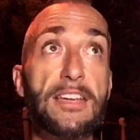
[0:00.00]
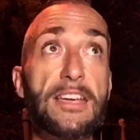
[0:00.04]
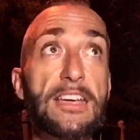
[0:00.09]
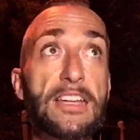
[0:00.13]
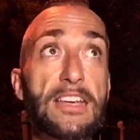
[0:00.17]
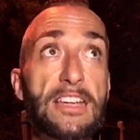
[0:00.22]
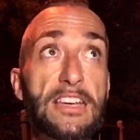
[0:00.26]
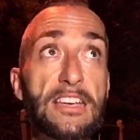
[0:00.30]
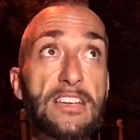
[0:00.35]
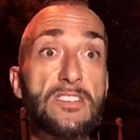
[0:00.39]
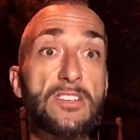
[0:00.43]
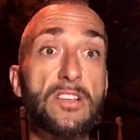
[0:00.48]
It
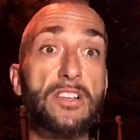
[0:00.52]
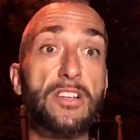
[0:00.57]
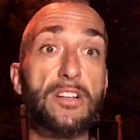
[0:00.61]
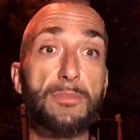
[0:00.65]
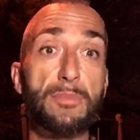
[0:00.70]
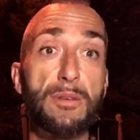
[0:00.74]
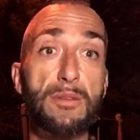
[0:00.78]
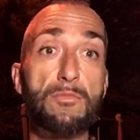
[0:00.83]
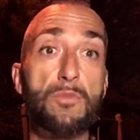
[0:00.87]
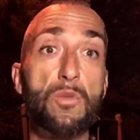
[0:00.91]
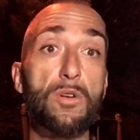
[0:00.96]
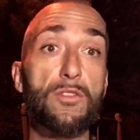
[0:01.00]
is a little
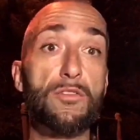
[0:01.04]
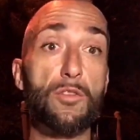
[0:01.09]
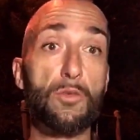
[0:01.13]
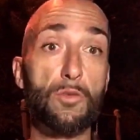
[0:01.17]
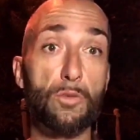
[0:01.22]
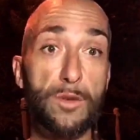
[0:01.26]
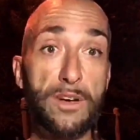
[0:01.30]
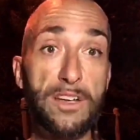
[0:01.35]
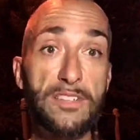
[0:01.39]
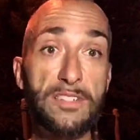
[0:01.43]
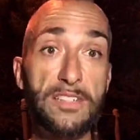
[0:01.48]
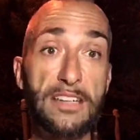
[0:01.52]
bit more of a
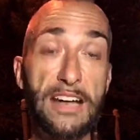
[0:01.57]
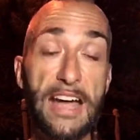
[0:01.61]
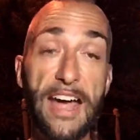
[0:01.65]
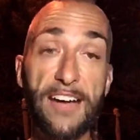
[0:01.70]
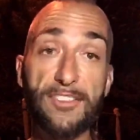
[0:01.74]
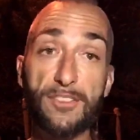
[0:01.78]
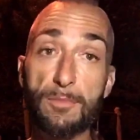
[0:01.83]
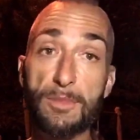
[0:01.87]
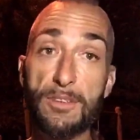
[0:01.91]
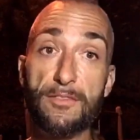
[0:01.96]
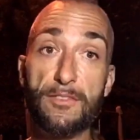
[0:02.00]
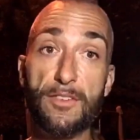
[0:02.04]
risk, and I have
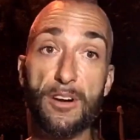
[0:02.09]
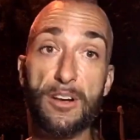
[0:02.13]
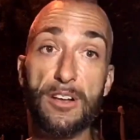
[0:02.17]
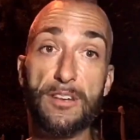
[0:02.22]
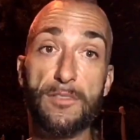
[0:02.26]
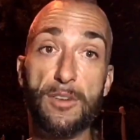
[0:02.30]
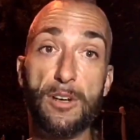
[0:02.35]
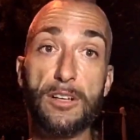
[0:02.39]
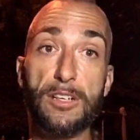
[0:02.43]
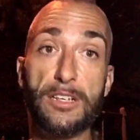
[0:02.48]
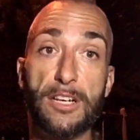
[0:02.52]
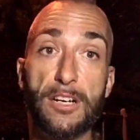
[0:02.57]
to be very,
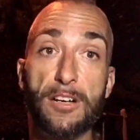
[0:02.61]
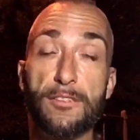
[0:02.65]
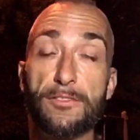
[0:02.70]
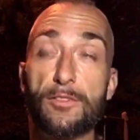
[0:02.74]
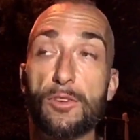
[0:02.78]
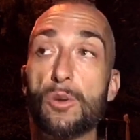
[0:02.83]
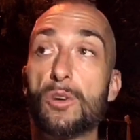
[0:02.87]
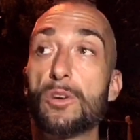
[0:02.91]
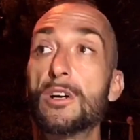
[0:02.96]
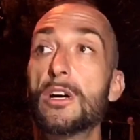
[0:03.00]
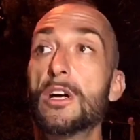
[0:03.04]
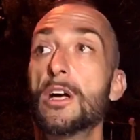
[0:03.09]
very
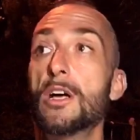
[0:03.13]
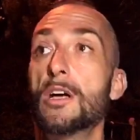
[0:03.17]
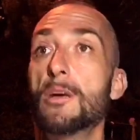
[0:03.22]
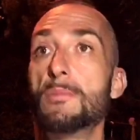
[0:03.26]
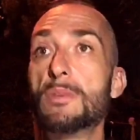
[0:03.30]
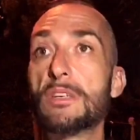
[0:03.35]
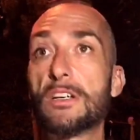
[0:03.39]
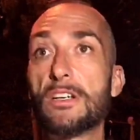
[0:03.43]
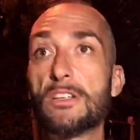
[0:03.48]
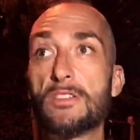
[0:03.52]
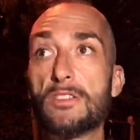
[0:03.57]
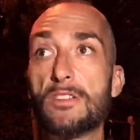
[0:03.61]
careful,
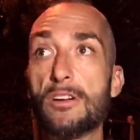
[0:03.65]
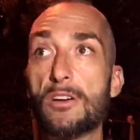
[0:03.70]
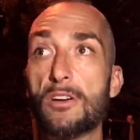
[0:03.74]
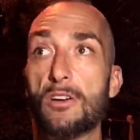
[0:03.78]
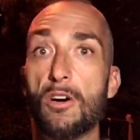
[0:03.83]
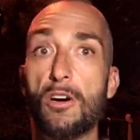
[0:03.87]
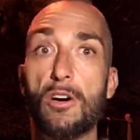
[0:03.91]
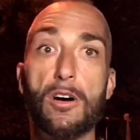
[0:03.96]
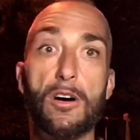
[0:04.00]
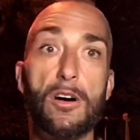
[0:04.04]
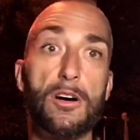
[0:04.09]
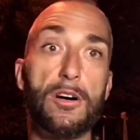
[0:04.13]
because there
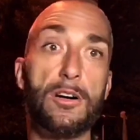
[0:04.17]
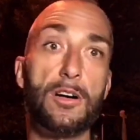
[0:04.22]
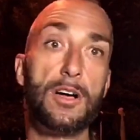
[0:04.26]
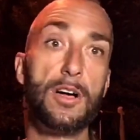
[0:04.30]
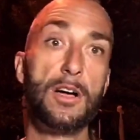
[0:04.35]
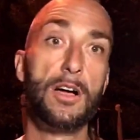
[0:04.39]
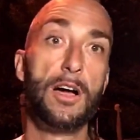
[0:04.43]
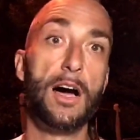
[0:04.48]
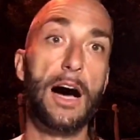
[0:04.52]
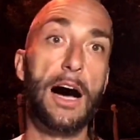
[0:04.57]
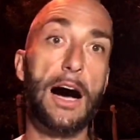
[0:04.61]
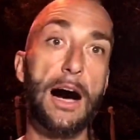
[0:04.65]
are
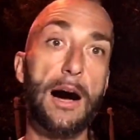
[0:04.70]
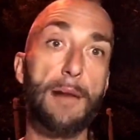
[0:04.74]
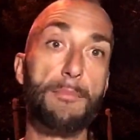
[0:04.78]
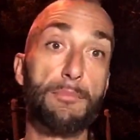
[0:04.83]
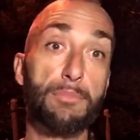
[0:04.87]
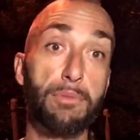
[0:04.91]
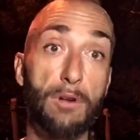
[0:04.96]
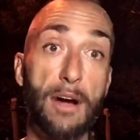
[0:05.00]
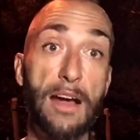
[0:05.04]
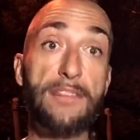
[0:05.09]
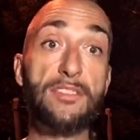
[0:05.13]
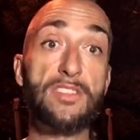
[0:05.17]

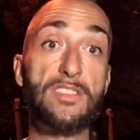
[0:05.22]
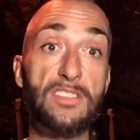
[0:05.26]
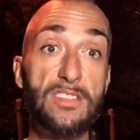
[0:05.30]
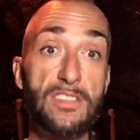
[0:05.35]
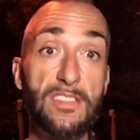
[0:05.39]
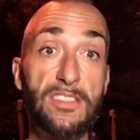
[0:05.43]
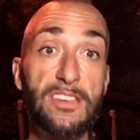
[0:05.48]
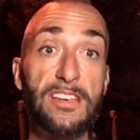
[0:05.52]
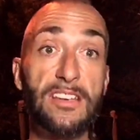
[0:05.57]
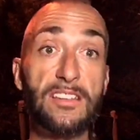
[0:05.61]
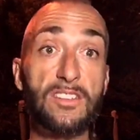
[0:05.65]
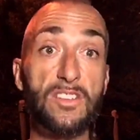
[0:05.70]
privacy
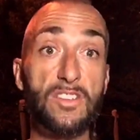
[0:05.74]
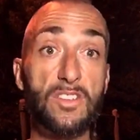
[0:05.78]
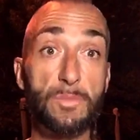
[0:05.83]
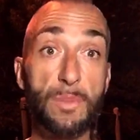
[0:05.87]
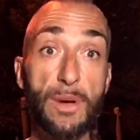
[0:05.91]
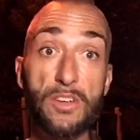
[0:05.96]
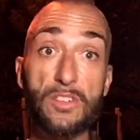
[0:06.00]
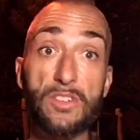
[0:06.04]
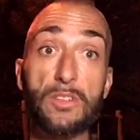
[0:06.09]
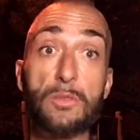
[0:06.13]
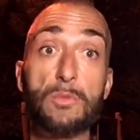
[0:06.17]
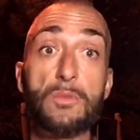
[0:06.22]
things,
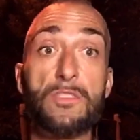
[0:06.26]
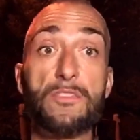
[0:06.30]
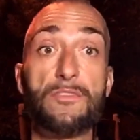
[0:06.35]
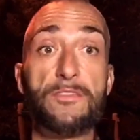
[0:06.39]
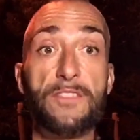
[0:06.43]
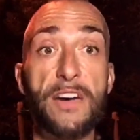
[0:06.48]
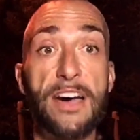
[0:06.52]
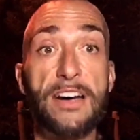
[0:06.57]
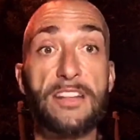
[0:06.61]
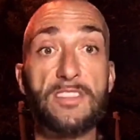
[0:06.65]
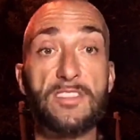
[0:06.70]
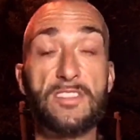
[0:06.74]
especially with
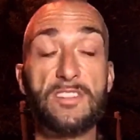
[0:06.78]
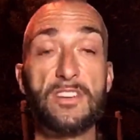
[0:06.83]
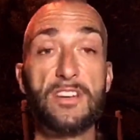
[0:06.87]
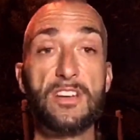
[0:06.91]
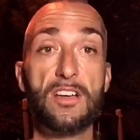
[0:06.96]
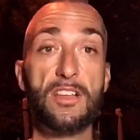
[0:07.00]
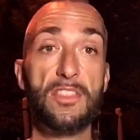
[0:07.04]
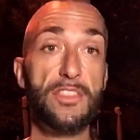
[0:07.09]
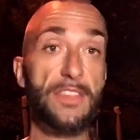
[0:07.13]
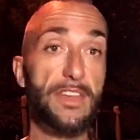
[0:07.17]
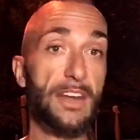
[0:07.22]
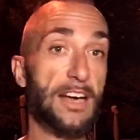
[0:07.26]
vets,
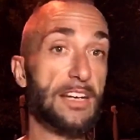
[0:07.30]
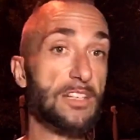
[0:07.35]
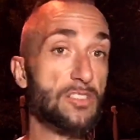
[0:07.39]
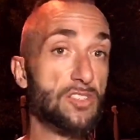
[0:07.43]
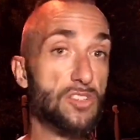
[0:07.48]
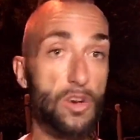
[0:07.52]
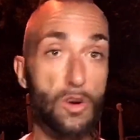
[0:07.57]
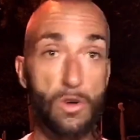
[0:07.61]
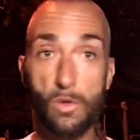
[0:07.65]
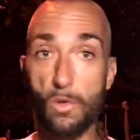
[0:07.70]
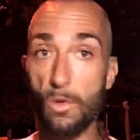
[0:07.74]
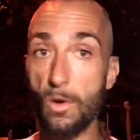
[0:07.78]
that I
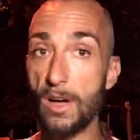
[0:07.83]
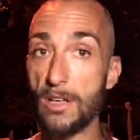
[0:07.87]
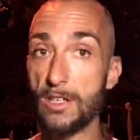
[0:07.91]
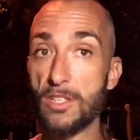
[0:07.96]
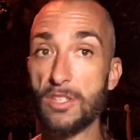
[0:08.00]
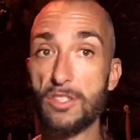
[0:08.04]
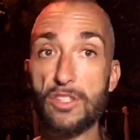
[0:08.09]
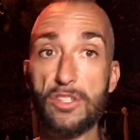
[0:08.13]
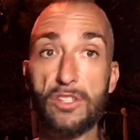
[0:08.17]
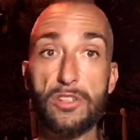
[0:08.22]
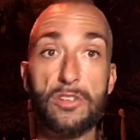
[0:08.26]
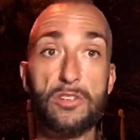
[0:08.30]
don't want to
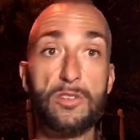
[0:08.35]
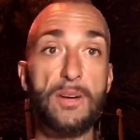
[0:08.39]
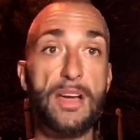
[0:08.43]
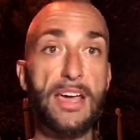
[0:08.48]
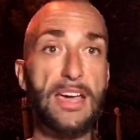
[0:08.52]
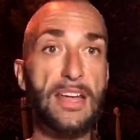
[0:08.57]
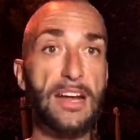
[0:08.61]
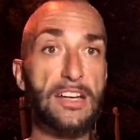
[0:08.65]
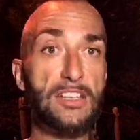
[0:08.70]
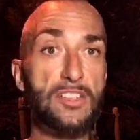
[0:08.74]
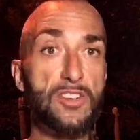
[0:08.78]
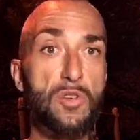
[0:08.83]
do,
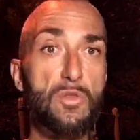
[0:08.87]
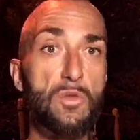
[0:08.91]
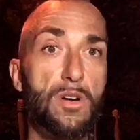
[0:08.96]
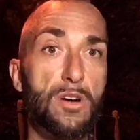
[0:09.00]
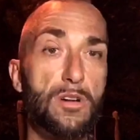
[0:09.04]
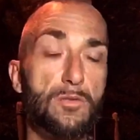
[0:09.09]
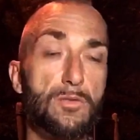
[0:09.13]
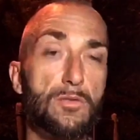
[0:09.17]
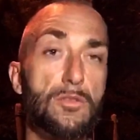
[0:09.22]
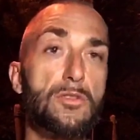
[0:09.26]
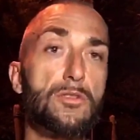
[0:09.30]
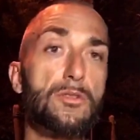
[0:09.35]
and I don't want to
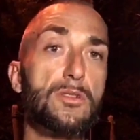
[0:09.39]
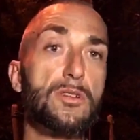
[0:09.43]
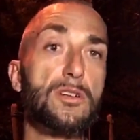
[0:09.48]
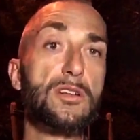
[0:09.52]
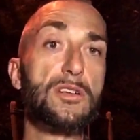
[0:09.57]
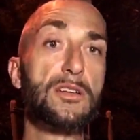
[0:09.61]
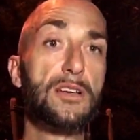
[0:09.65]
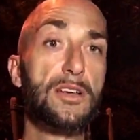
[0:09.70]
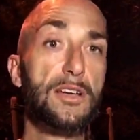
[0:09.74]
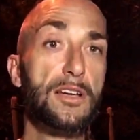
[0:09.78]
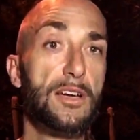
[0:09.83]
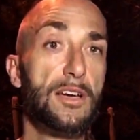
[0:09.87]
ruin,
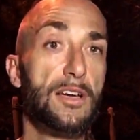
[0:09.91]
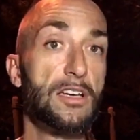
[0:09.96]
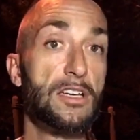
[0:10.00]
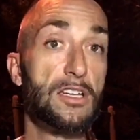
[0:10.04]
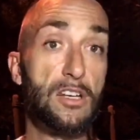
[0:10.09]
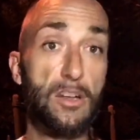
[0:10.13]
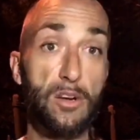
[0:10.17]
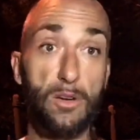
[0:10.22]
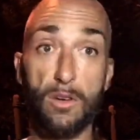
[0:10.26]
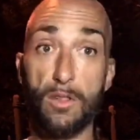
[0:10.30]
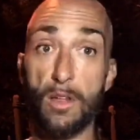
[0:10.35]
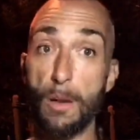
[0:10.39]
you
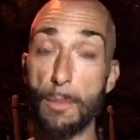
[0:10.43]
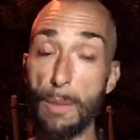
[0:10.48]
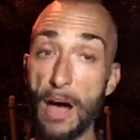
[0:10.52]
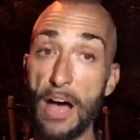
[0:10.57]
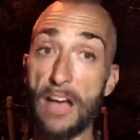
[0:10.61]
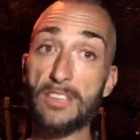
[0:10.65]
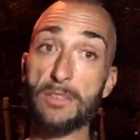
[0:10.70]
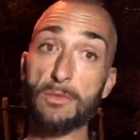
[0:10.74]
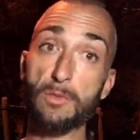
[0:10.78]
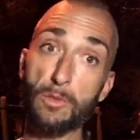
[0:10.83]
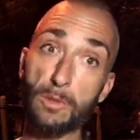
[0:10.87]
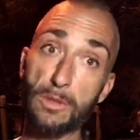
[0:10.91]
know, a
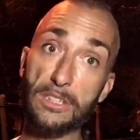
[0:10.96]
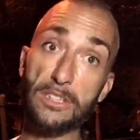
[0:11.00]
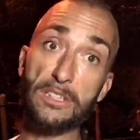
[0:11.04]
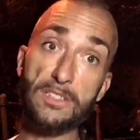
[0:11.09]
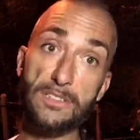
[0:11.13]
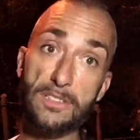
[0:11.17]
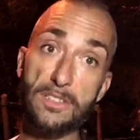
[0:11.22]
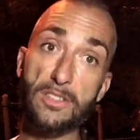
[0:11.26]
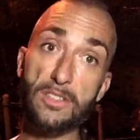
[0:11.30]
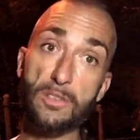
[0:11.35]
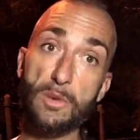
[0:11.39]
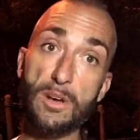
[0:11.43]
possible really good
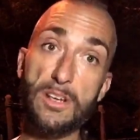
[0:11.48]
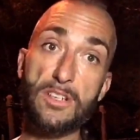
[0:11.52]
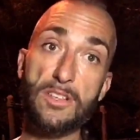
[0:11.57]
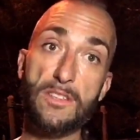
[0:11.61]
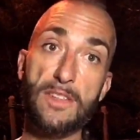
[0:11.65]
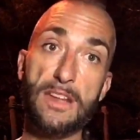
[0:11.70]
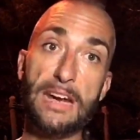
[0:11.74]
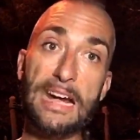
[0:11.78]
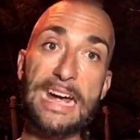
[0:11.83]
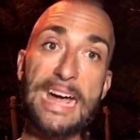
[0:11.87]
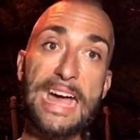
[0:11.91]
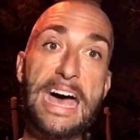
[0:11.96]
situation
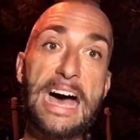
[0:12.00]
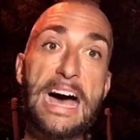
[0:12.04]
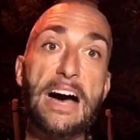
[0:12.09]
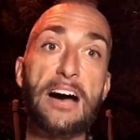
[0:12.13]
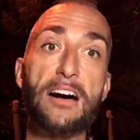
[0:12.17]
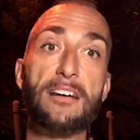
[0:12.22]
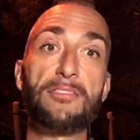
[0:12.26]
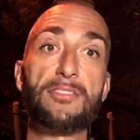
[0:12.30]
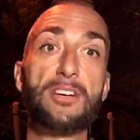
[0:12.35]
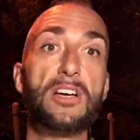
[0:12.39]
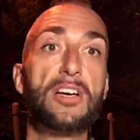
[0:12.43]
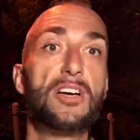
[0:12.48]
that I
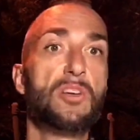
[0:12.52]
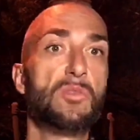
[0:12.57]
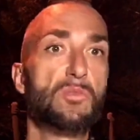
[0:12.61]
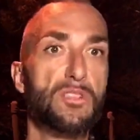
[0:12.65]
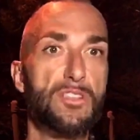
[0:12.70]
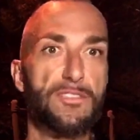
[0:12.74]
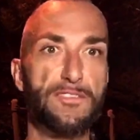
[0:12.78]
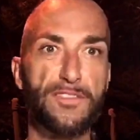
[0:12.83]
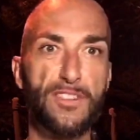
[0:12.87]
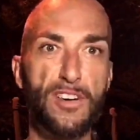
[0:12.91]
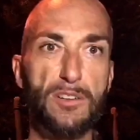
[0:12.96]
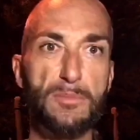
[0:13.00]
have with
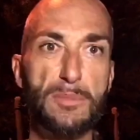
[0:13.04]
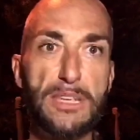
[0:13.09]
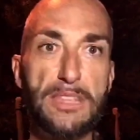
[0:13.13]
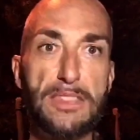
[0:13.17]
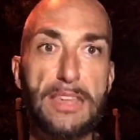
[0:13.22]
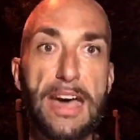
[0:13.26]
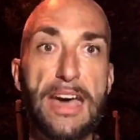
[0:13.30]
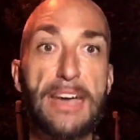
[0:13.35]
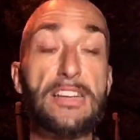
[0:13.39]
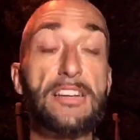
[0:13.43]
filming that.